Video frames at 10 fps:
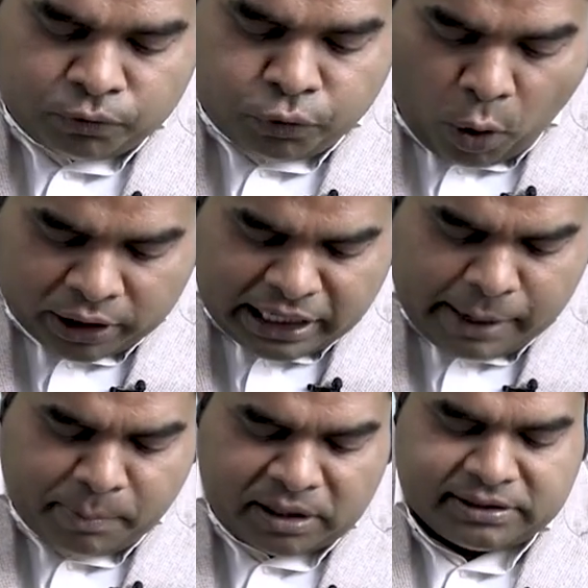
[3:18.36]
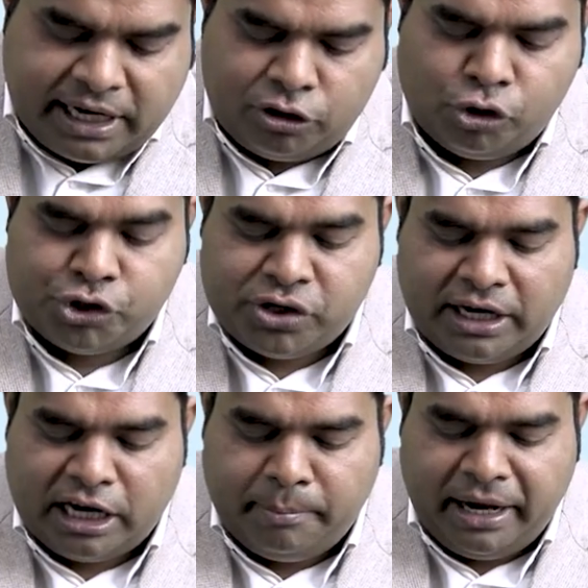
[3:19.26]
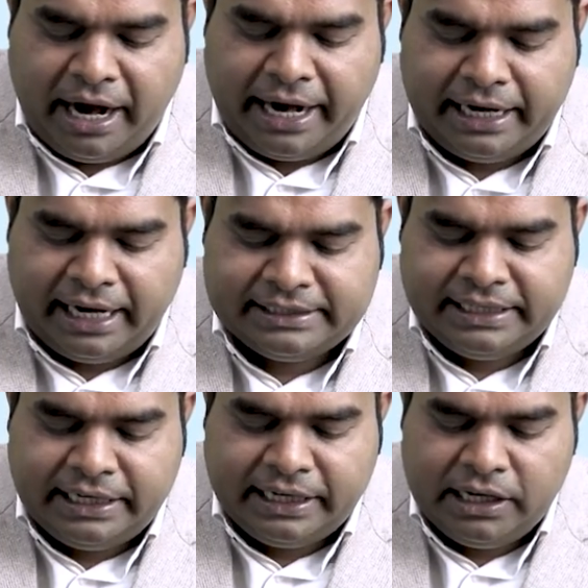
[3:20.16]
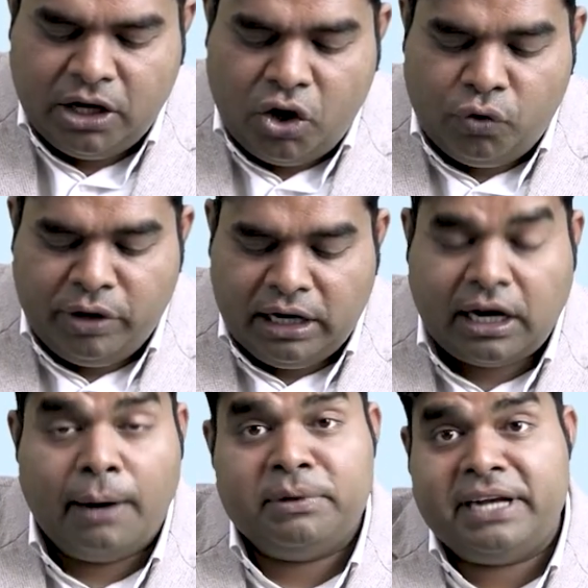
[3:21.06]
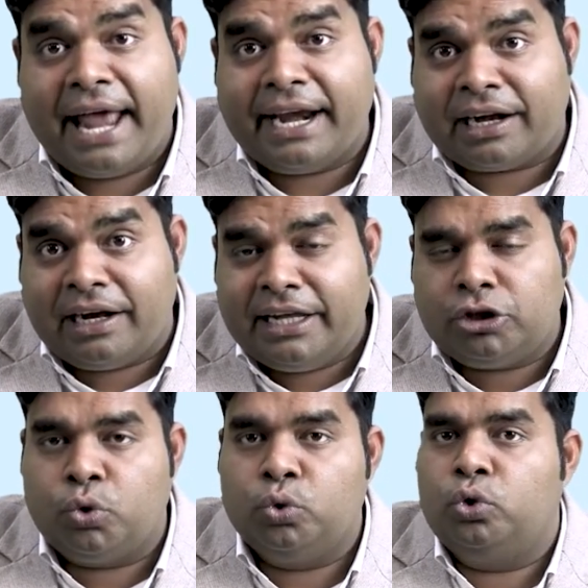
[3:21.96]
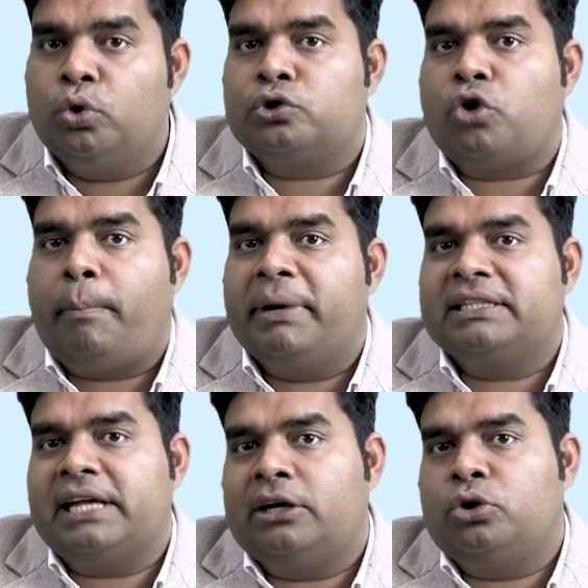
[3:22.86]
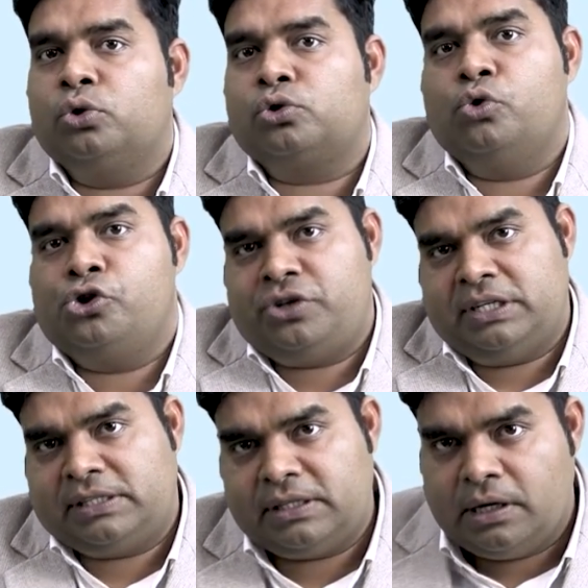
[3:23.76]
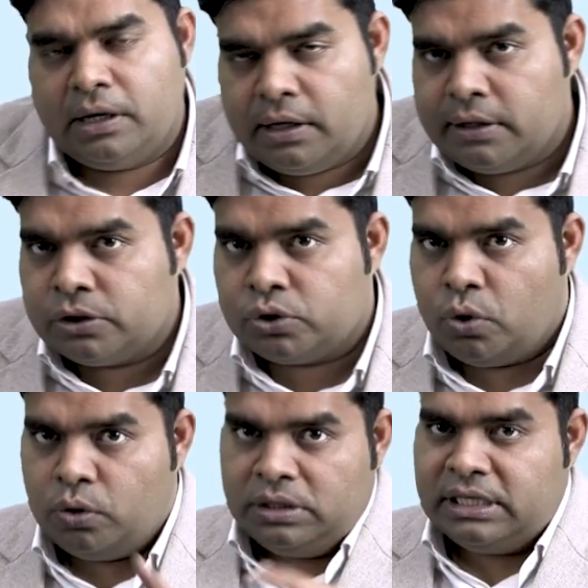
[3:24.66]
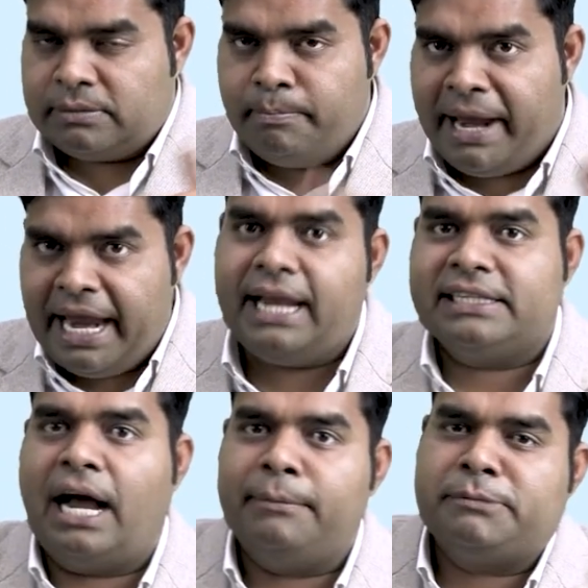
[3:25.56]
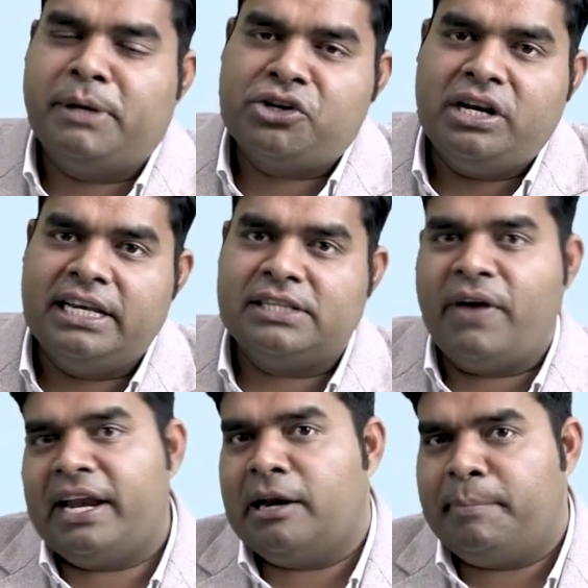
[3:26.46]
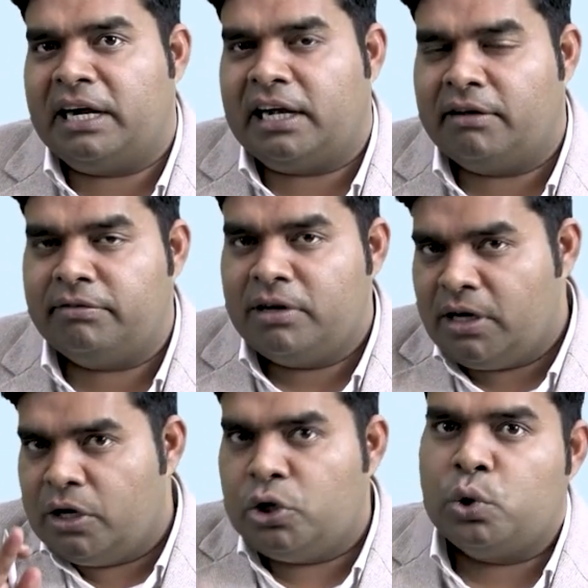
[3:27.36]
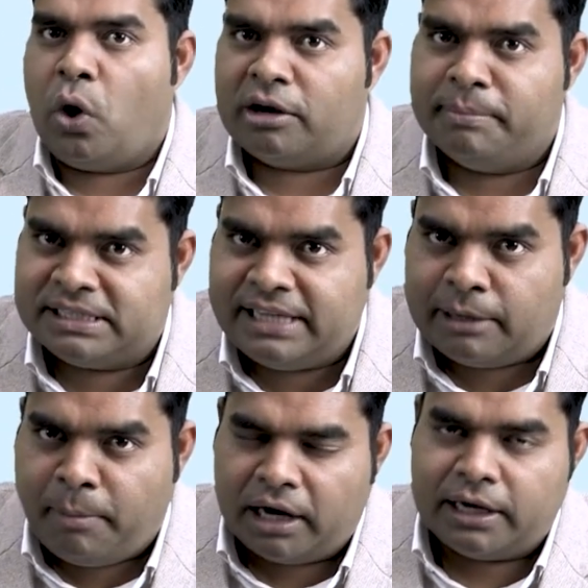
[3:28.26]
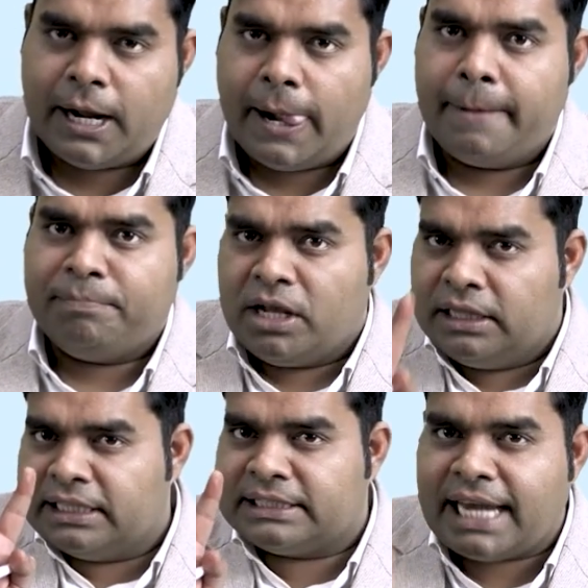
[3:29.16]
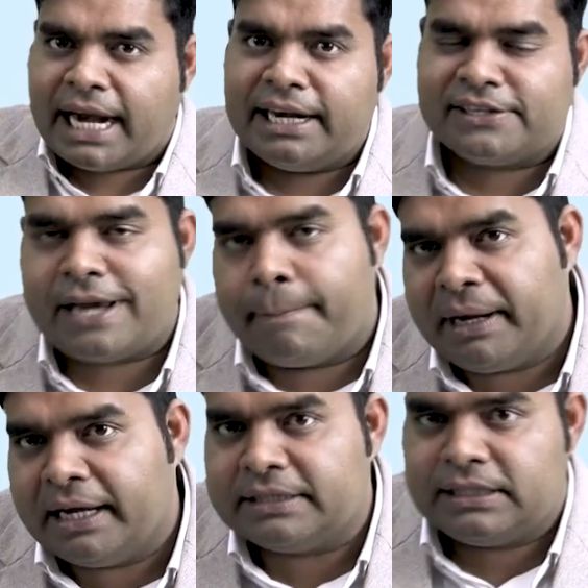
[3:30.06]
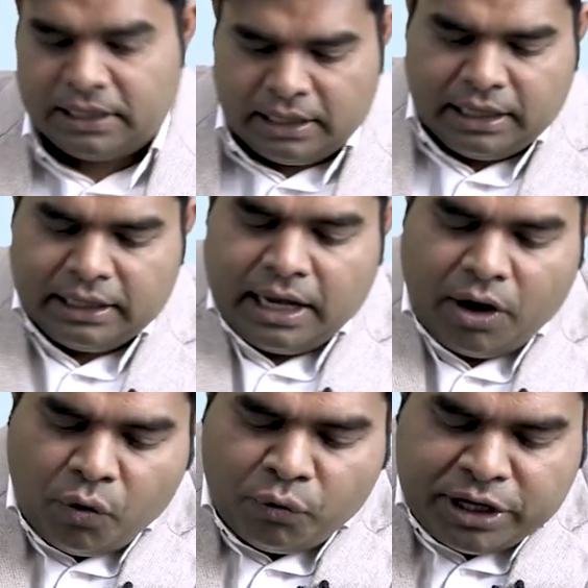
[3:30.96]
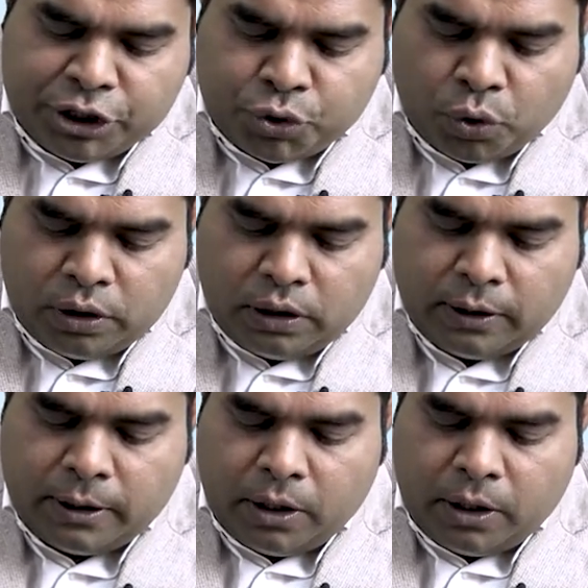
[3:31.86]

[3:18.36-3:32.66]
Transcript: 40% question in May INI-CET will come directly through those topics and those questions. So this May exam especially is very repetitive. Do not miss that part. The second step is, we should